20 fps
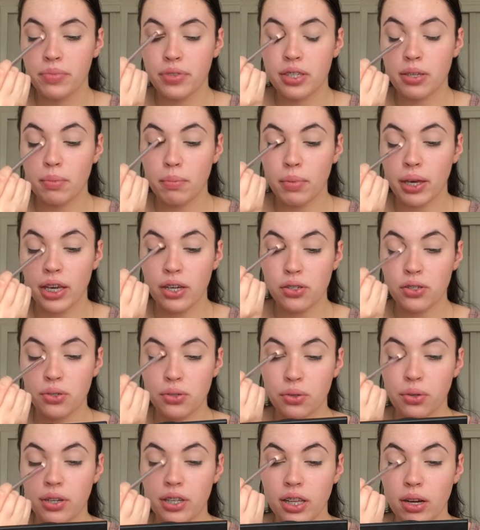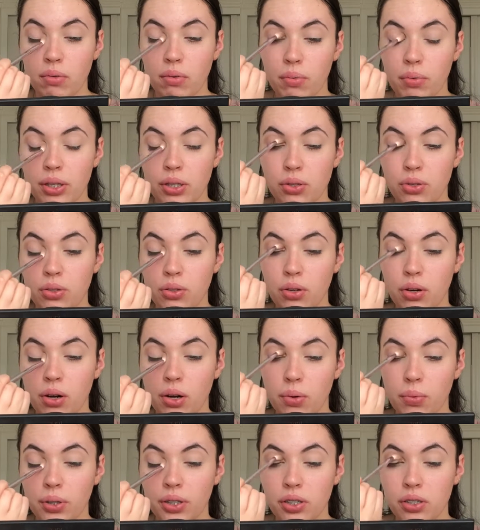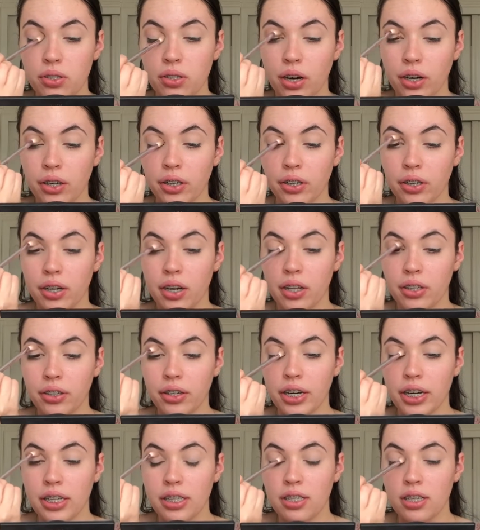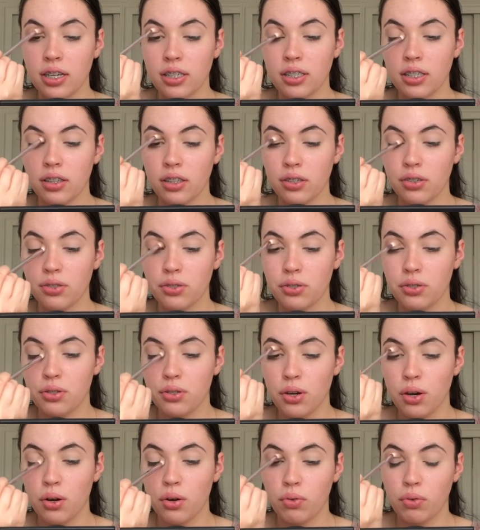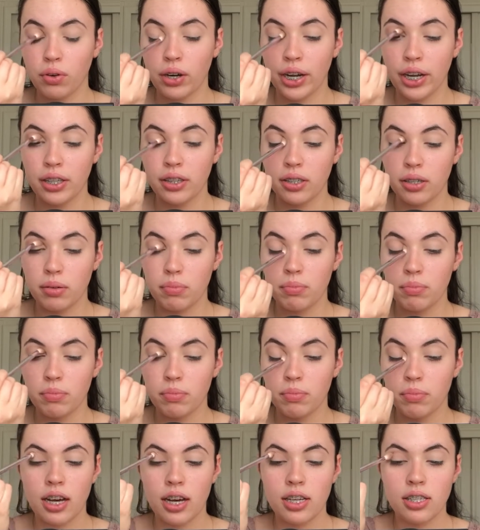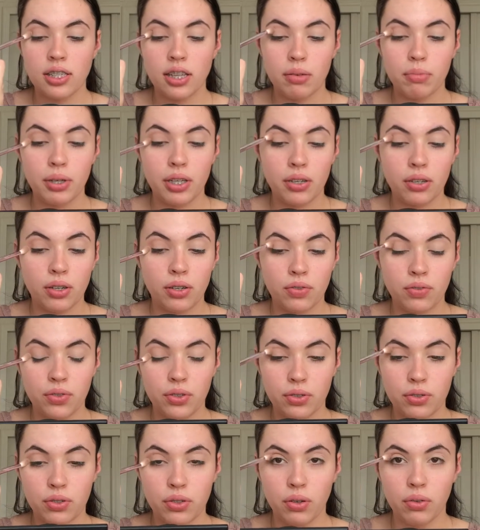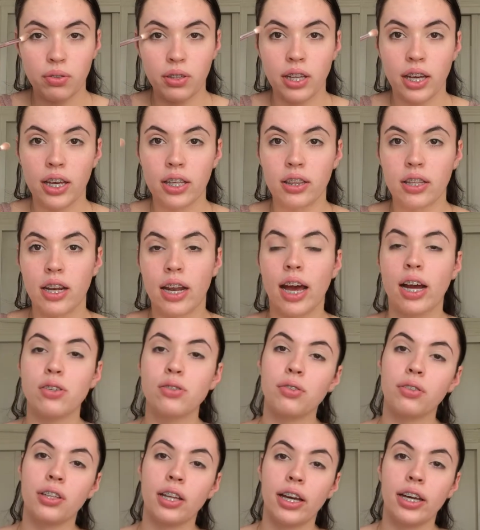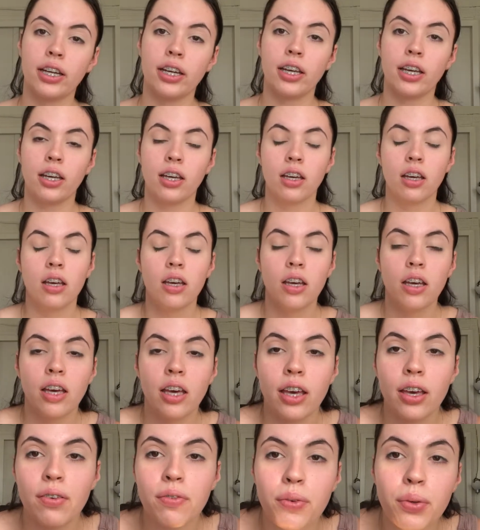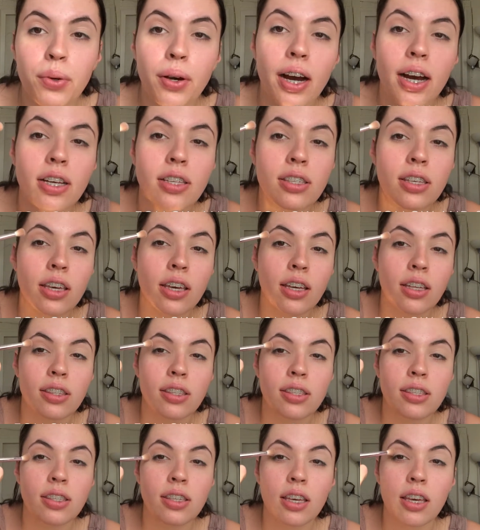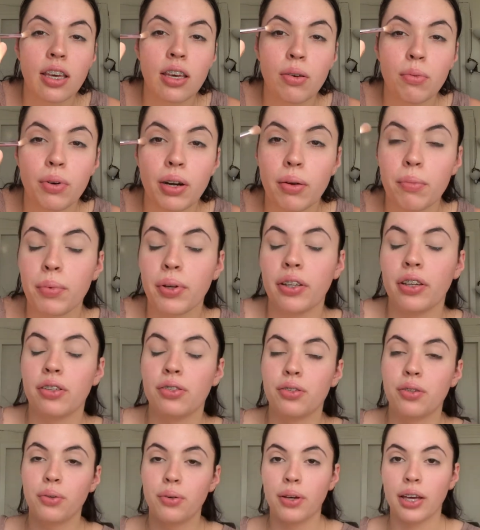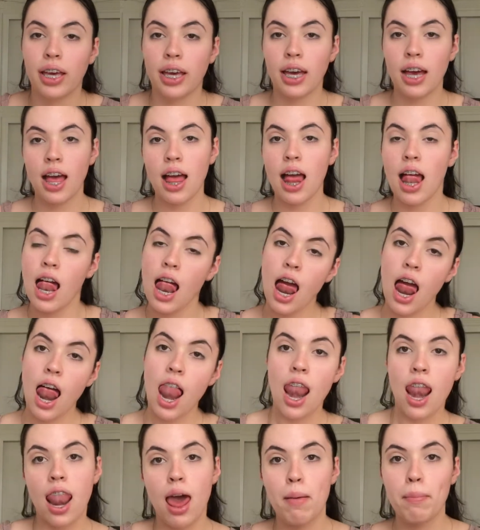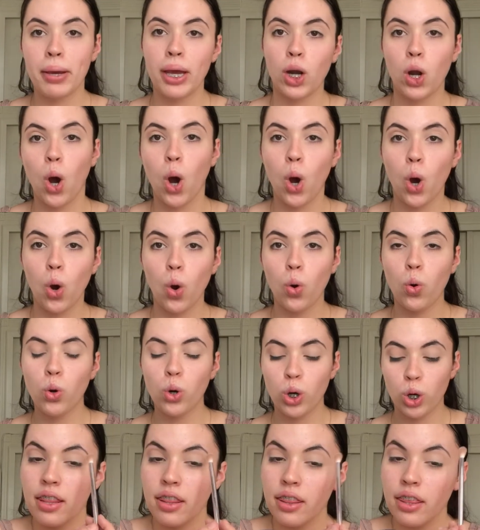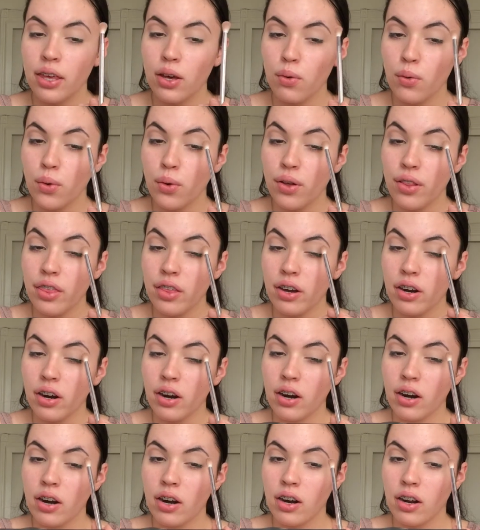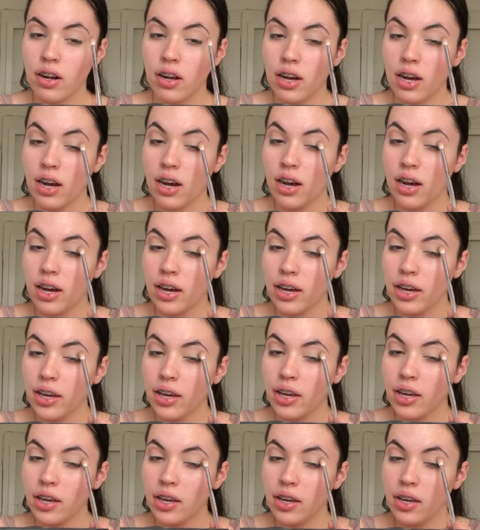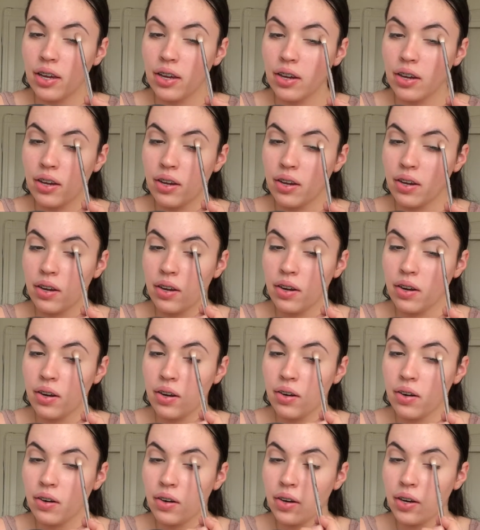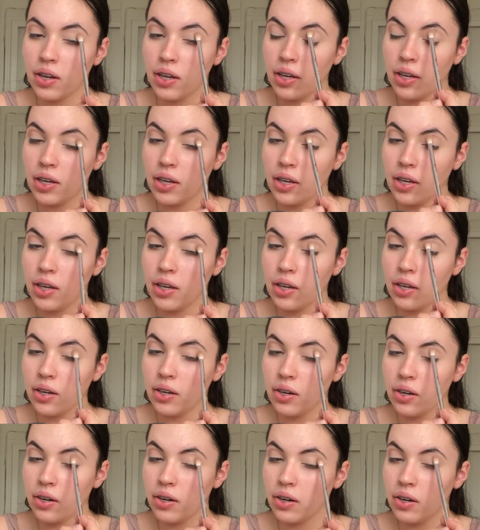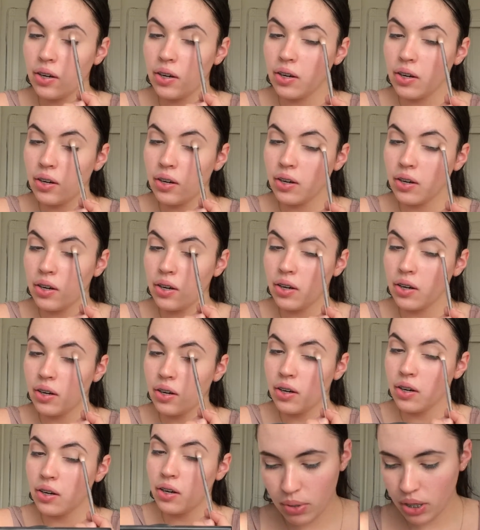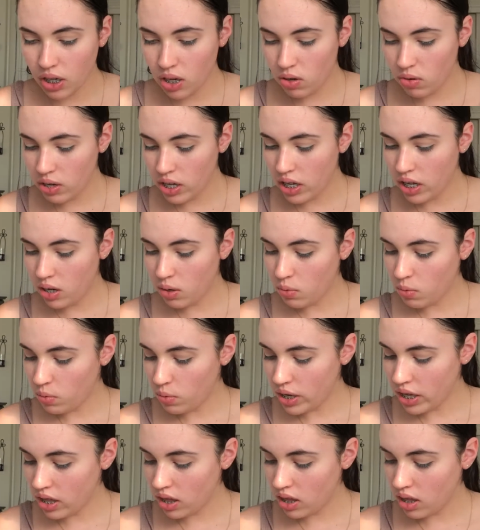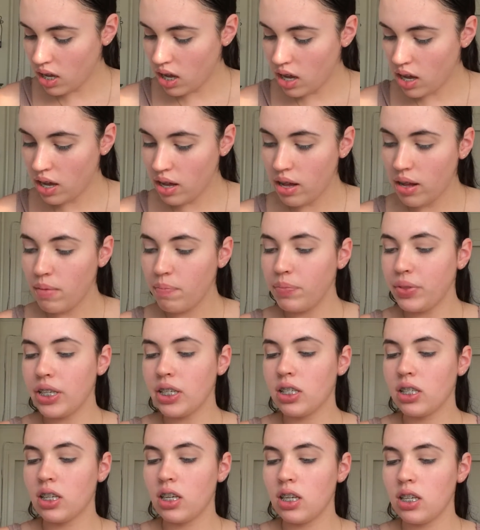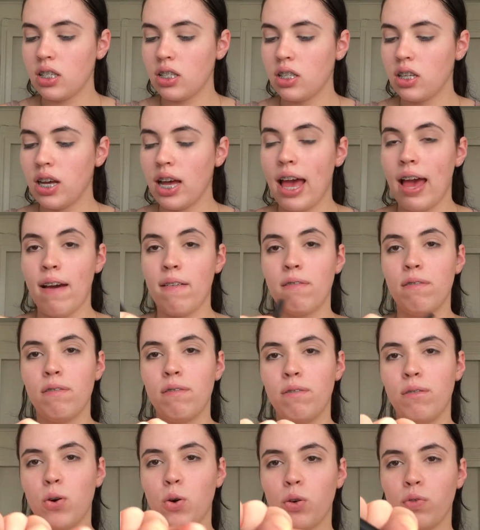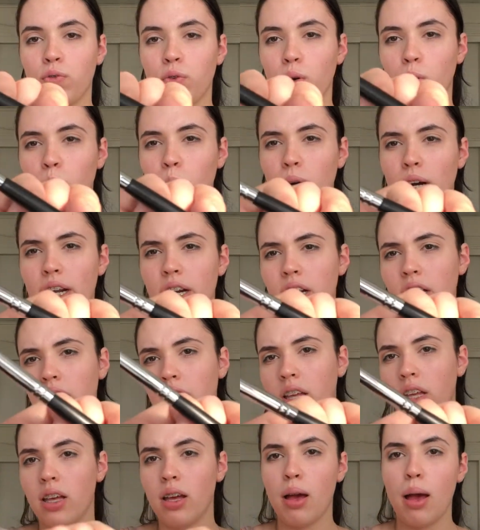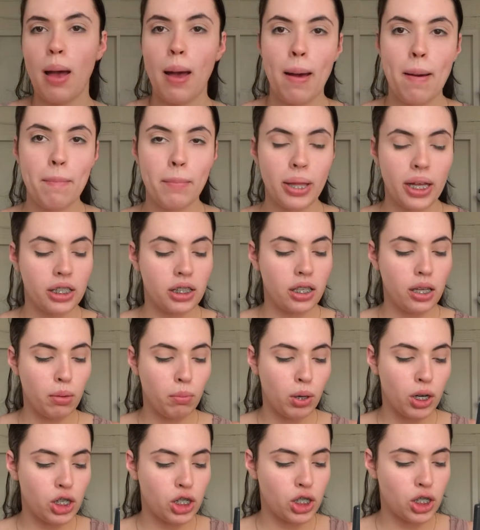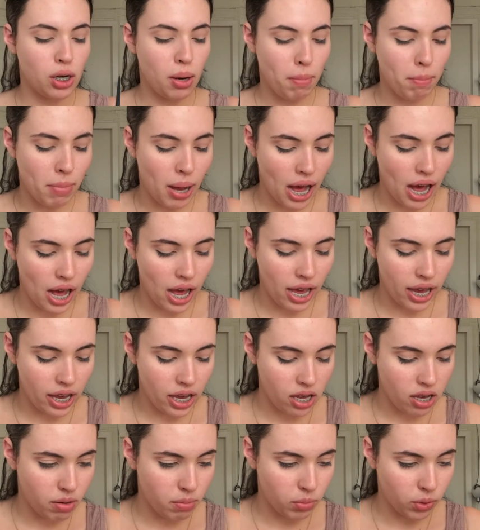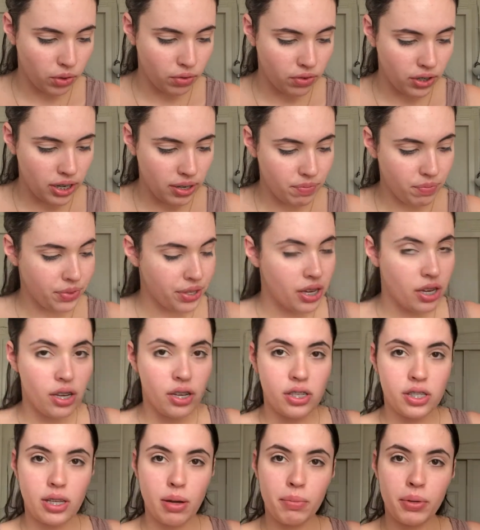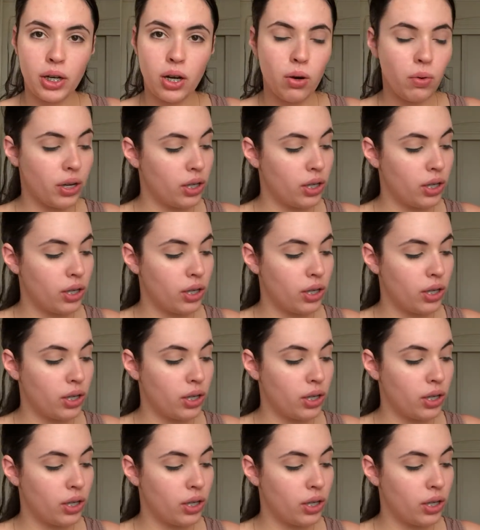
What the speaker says: to make sure that when we do go in with the darker color, it doesn't look so random. Guys, let me know if you don't like the natural lighting, if you guys can see what I'm really doing. Let me know. The other eye right here. I'm gonna go in with, this is the M441 blending brush by Morphe. So I'm gonna go